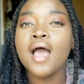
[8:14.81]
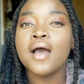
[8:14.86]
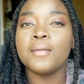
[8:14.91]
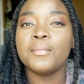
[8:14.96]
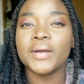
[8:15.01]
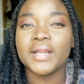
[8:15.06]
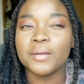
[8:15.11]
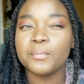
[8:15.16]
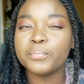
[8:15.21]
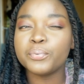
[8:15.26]

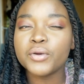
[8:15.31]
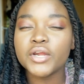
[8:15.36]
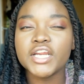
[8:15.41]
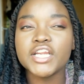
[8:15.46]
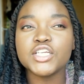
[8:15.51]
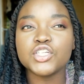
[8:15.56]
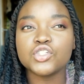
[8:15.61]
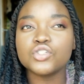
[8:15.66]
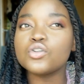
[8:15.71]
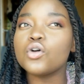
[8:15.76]
but I'm
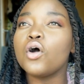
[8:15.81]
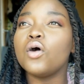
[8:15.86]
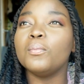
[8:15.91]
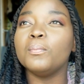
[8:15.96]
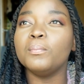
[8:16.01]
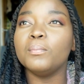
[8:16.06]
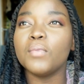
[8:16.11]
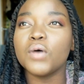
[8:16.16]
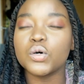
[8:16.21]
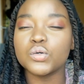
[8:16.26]
pretty sure
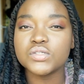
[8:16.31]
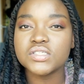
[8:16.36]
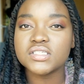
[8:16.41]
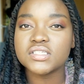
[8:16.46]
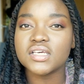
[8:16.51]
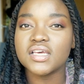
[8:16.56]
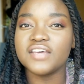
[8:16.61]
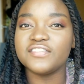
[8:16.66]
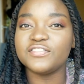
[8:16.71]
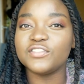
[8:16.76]
most,
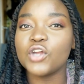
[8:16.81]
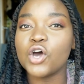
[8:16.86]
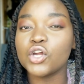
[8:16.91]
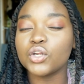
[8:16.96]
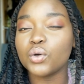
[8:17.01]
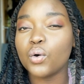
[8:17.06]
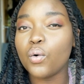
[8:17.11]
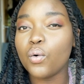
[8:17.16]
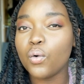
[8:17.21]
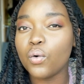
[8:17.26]
if not
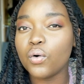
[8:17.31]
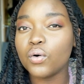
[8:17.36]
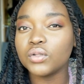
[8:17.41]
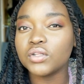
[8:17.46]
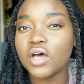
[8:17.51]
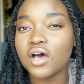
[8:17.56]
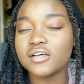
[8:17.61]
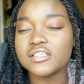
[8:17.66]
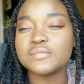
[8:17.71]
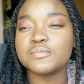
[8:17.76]
all
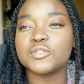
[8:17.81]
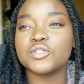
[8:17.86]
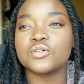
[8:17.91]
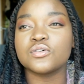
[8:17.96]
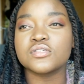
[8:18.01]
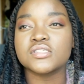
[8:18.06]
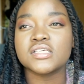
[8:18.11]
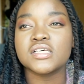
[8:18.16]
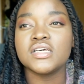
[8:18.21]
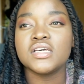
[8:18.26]

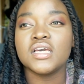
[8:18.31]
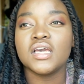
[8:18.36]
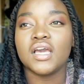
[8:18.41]
hospitals,